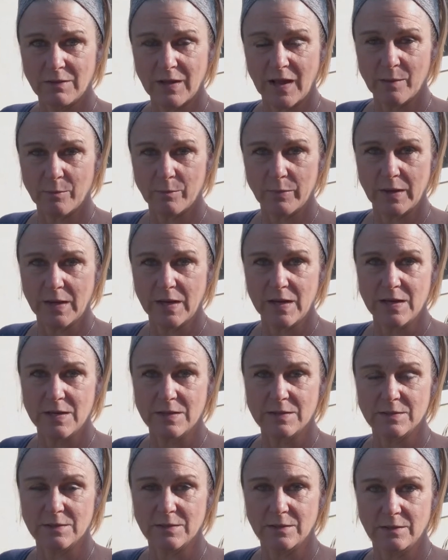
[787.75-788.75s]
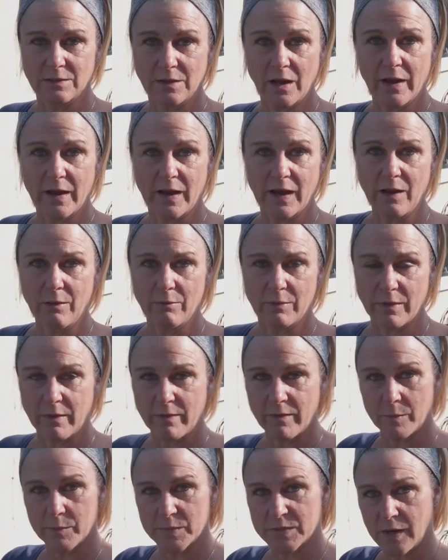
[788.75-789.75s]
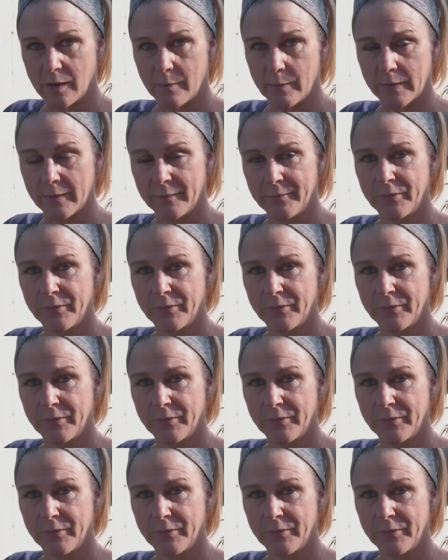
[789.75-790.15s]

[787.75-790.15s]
then please like it with a thumbs up,